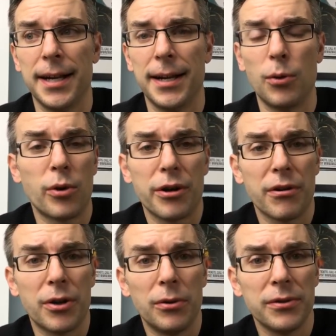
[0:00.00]
What
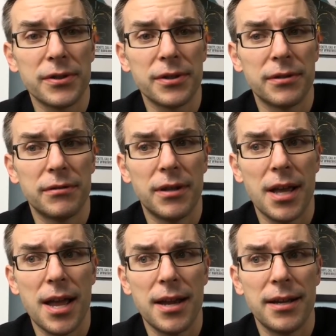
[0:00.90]
are your goals?
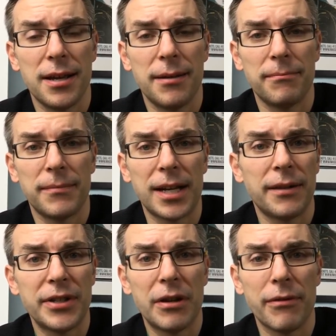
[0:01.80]
And
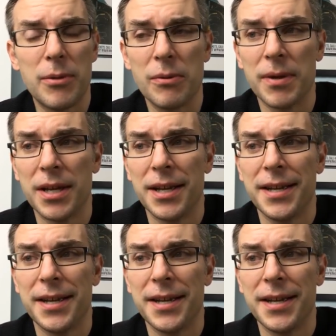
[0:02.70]
I'd love to hear from you.